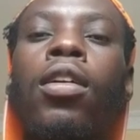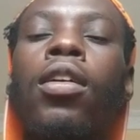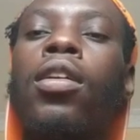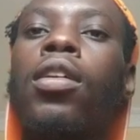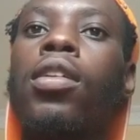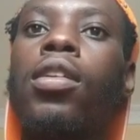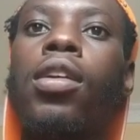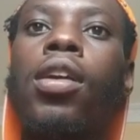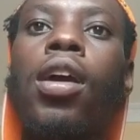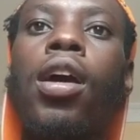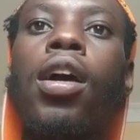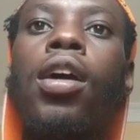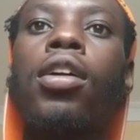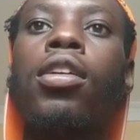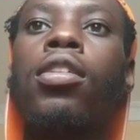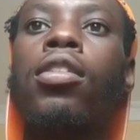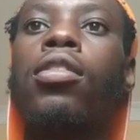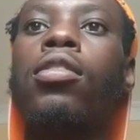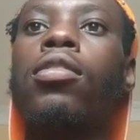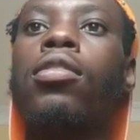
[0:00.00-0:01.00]
Yeah,
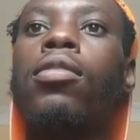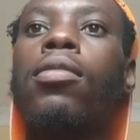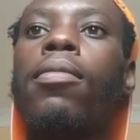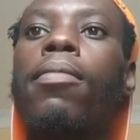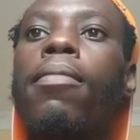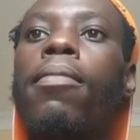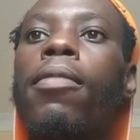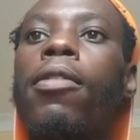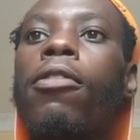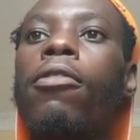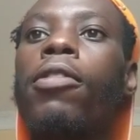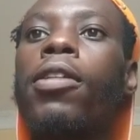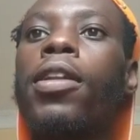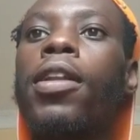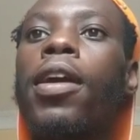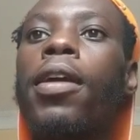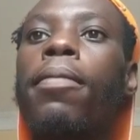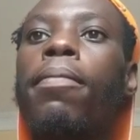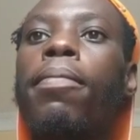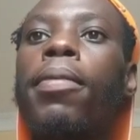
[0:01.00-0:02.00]
but when
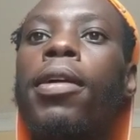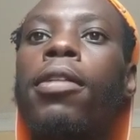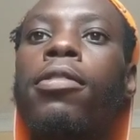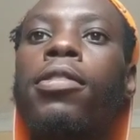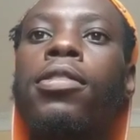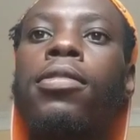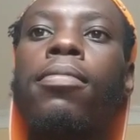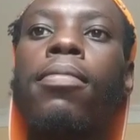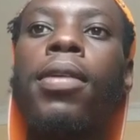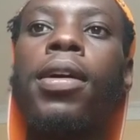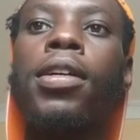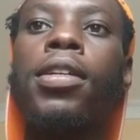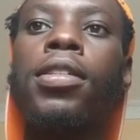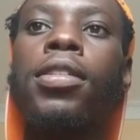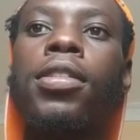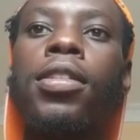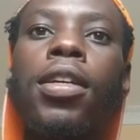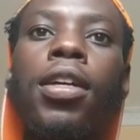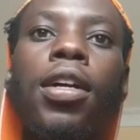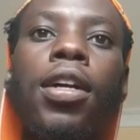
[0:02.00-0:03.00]
I play with my
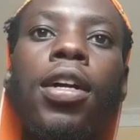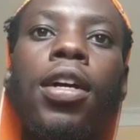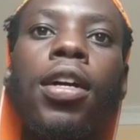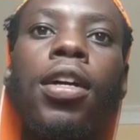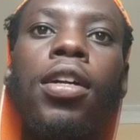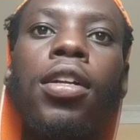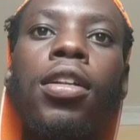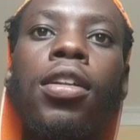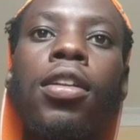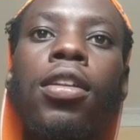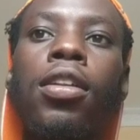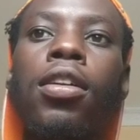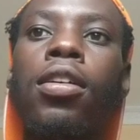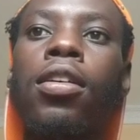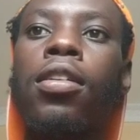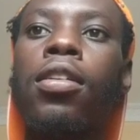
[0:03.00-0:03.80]
second